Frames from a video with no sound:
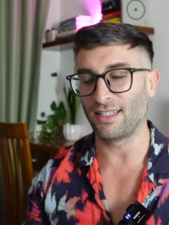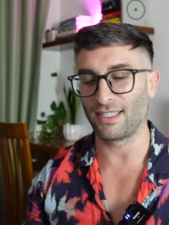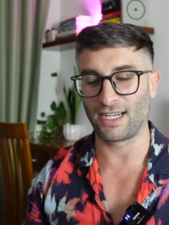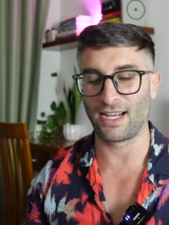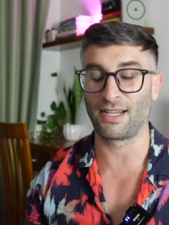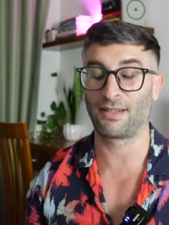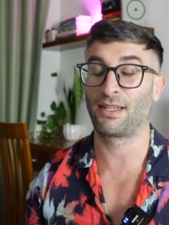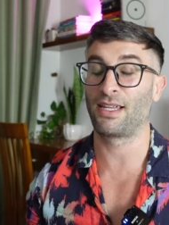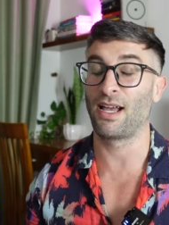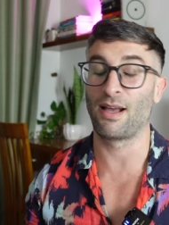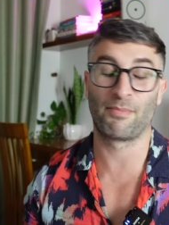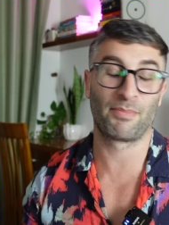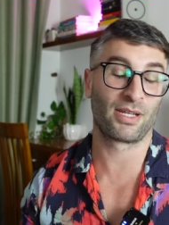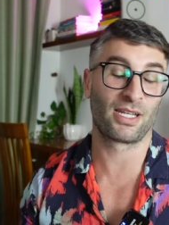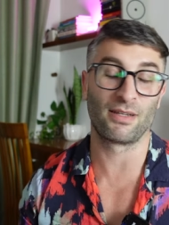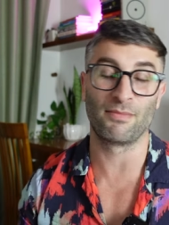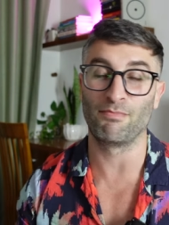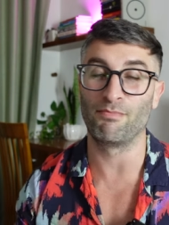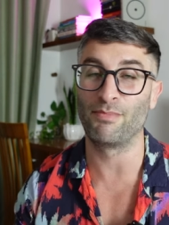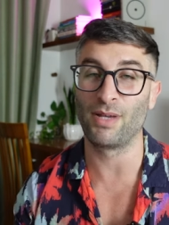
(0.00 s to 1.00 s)
Like I, I
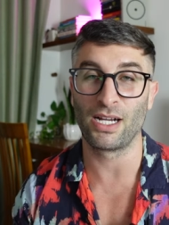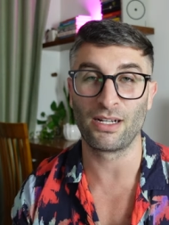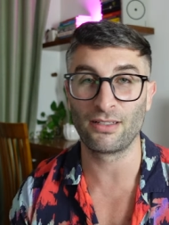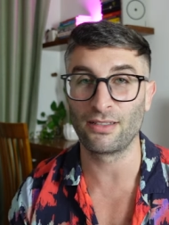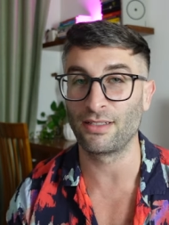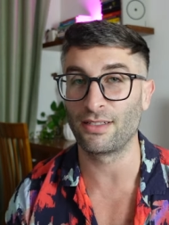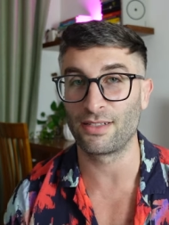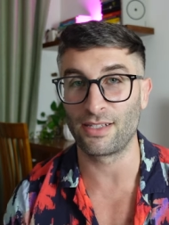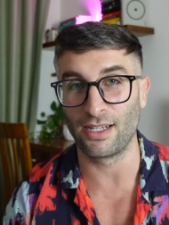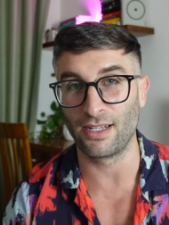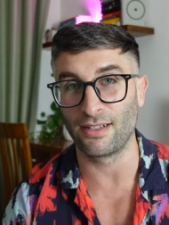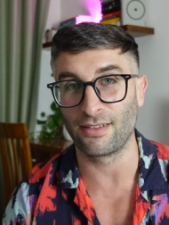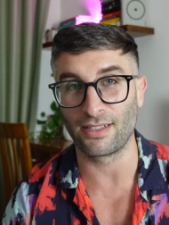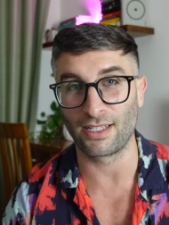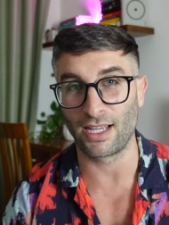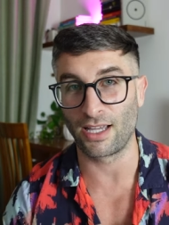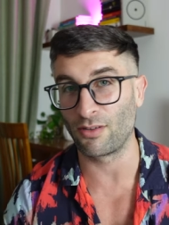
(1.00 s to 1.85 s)
can barely say anything.